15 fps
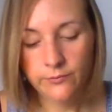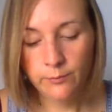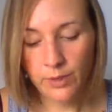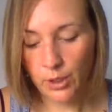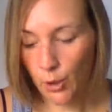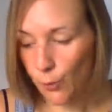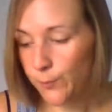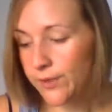
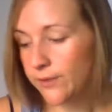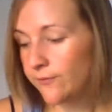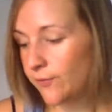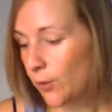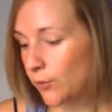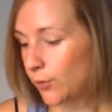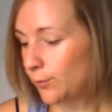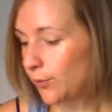Be open and
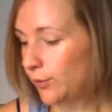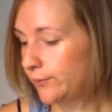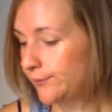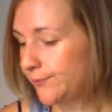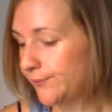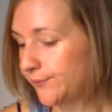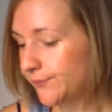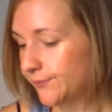vulnerable.
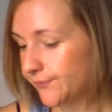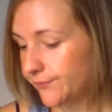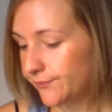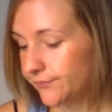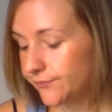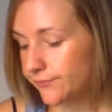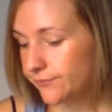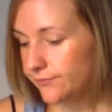
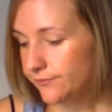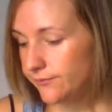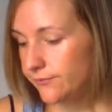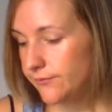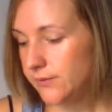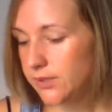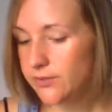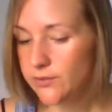
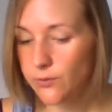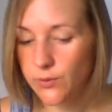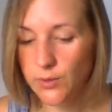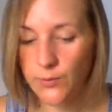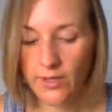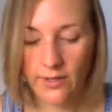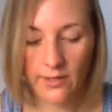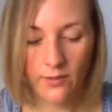That's the only
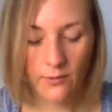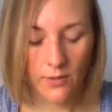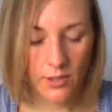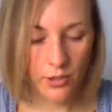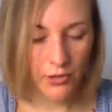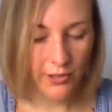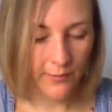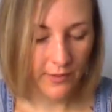way like a
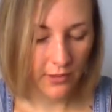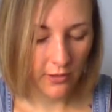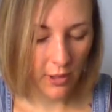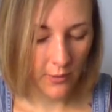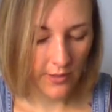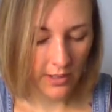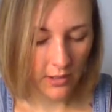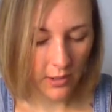relationship can
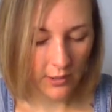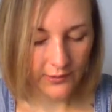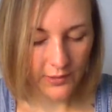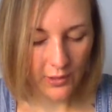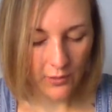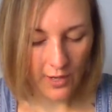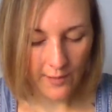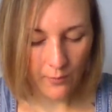grow. And then
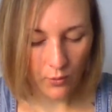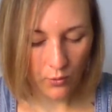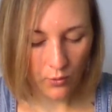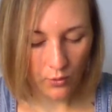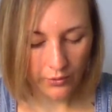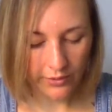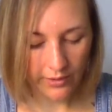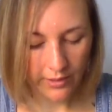also I
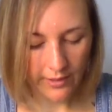pulled,